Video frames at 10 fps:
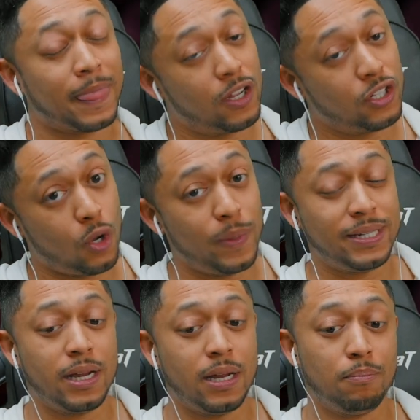so we
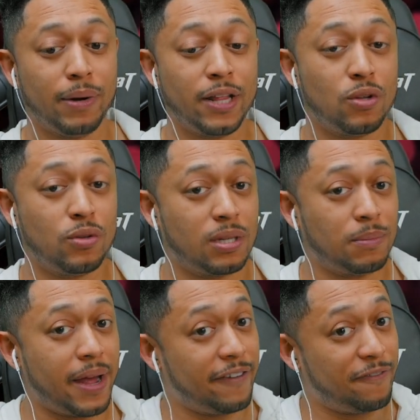see him break through some
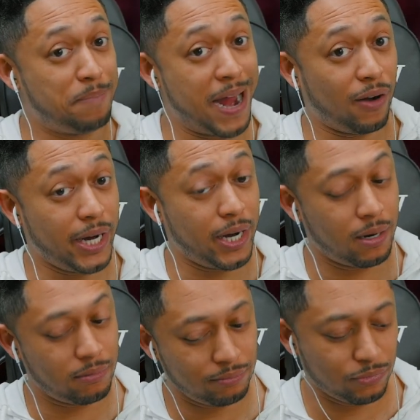kind of
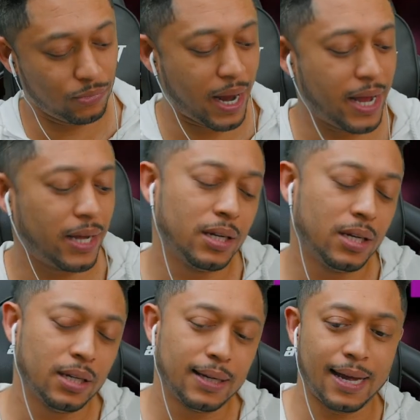barrier, right?
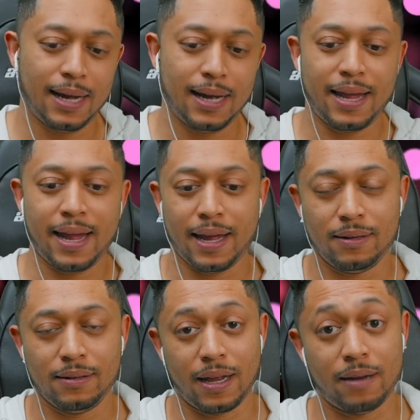Uh,
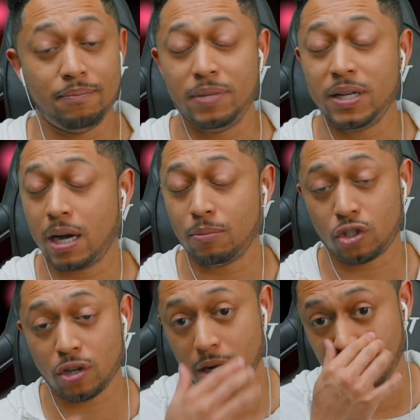and and become
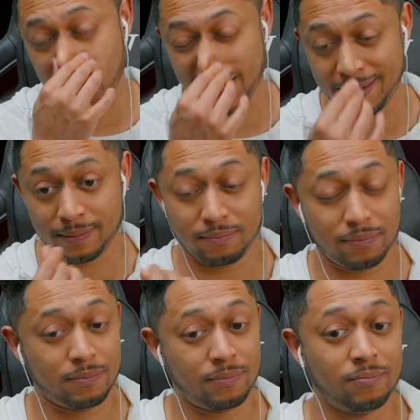stronger, and
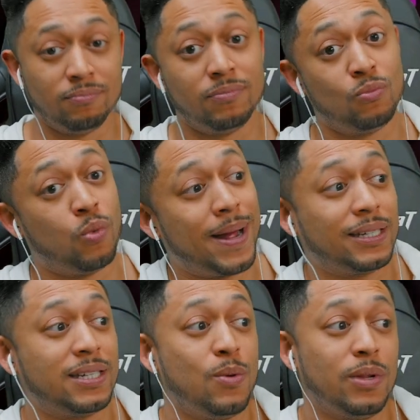we're about to
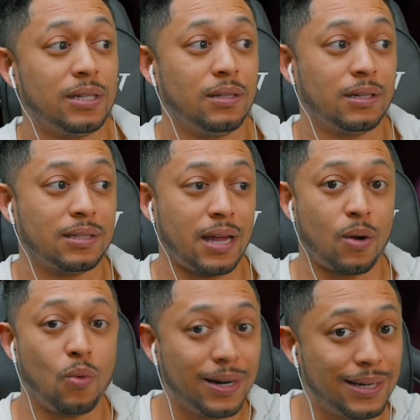see what this looks like.
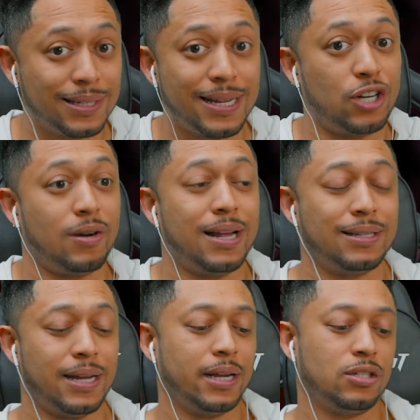What does that
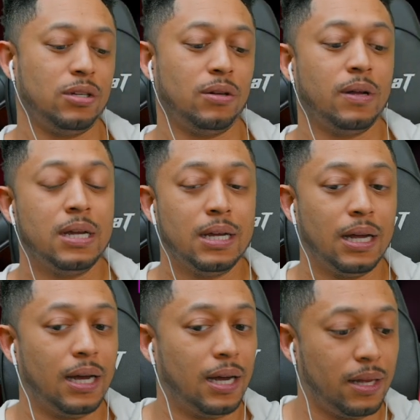translate into?
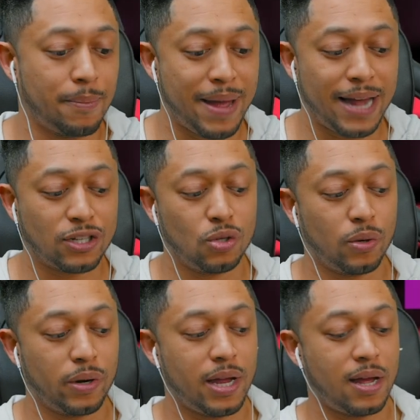Uh, the
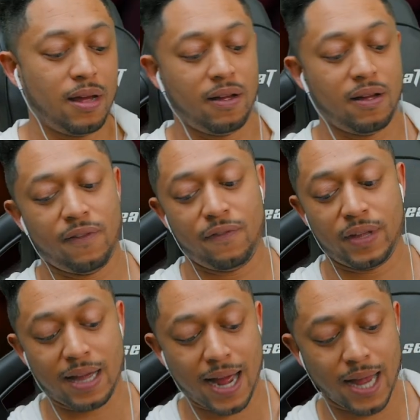backstory of the
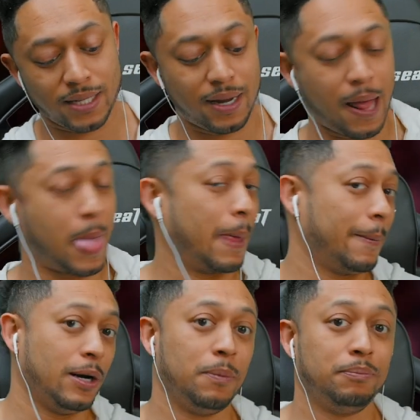guys that got,
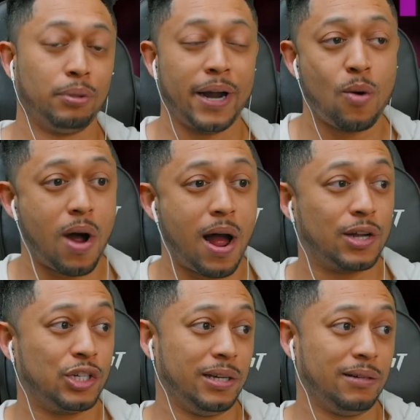you know,
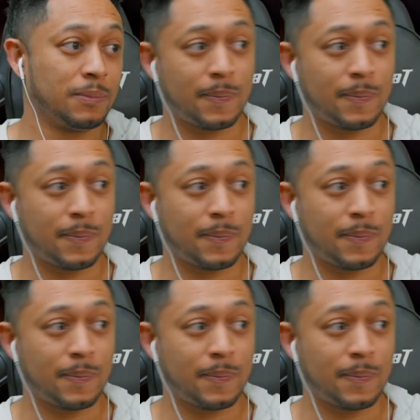brainwashed and,